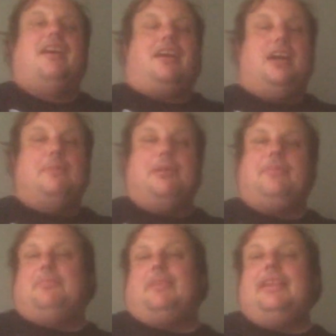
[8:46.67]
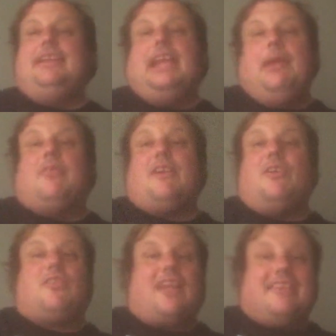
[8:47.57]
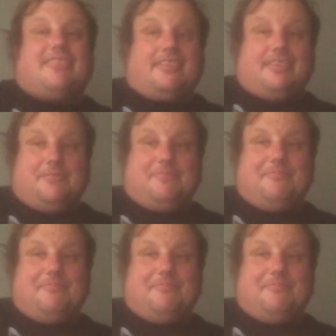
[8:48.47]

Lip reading: I'm able to play games without glasses,